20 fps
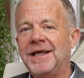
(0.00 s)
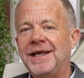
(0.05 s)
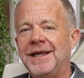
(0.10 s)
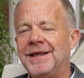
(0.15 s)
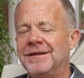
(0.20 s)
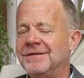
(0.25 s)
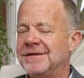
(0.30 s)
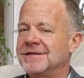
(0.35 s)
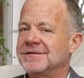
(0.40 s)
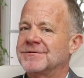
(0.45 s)

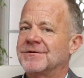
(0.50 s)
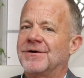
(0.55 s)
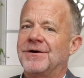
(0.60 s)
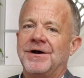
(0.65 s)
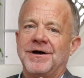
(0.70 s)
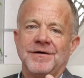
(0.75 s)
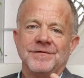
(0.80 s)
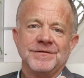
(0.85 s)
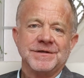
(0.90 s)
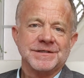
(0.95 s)
And these are
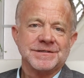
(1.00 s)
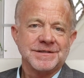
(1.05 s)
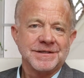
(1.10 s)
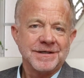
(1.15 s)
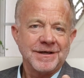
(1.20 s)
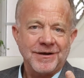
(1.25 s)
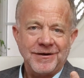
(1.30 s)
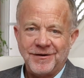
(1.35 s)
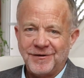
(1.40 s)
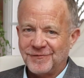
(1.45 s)

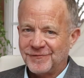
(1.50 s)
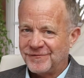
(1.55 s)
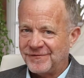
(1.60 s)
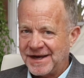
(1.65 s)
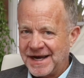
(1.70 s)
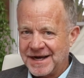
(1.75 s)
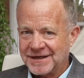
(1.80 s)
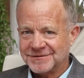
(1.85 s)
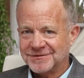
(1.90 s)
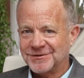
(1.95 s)
obviously all
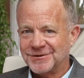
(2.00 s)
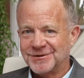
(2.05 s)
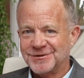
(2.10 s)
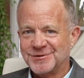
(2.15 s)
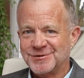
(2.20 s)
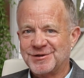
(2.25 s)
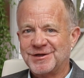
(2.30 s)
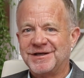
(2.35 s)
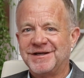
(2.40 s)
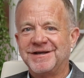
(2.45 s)

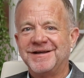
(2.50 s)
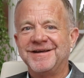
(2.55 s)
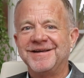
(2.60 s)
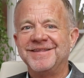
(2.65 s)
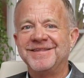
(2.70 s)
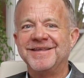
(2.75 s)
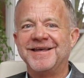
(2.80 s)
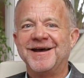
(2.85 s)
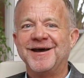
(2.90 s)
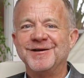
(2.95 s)
factors
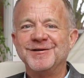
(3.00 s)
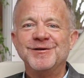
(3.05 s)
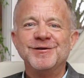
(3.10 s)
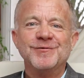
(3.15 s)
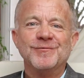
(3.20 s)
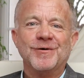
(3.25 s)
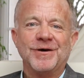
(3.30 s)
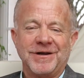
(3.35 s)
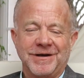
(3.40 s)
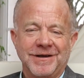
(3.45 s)
that
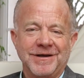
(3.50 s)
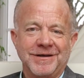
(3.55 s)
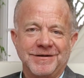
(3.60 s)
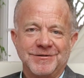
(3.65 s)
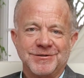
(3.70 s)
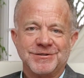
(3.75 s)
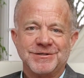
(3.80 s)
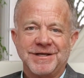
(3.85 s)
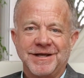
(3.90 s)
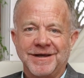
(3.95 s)
you want to
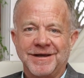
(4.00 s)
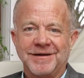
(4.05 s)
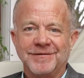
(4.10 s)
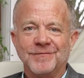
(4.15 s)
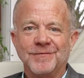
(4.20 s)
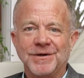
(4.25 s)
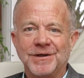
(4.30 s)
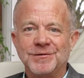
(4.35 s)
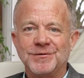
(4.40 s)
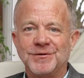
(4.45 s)

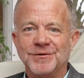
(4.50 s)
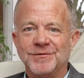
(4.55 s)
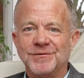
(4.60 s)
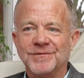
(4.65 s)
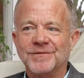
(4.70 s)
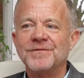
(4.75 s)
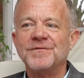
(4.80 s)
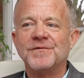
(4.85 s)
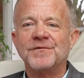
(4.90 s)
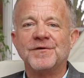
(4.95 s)
understand when
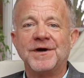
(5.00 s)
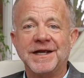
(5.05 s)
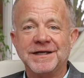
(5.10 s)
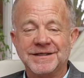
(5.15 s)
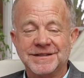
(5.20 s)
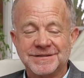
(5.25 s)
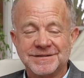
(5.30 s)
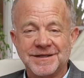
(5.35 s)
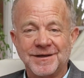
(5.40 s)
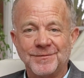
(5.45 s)
you're
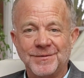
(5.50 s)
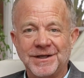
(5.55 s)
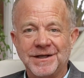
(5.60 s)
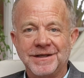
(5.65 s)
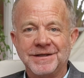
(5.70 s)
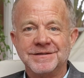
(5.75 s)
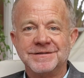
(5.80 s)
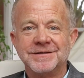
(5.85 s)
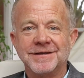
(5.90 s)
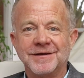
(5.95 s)
finding
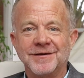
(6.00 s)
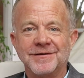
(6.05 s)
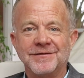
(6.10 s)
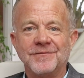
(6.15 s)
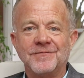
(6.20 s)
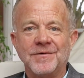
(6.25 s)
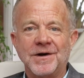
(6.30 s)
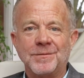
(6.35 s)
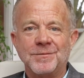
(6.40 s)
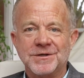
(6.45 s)
somebody to
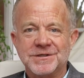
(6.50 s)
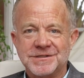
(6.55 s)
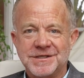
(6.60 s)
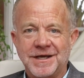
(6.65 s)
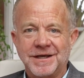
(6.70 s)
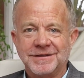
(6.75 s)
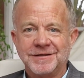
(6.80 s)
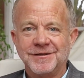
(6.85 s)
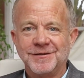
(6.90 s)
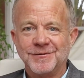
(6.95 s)

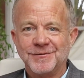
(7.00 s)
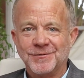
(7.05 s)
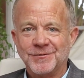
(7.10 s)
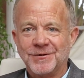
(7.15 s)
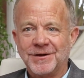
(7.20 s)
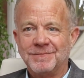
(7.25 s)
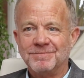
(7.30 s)
represent you.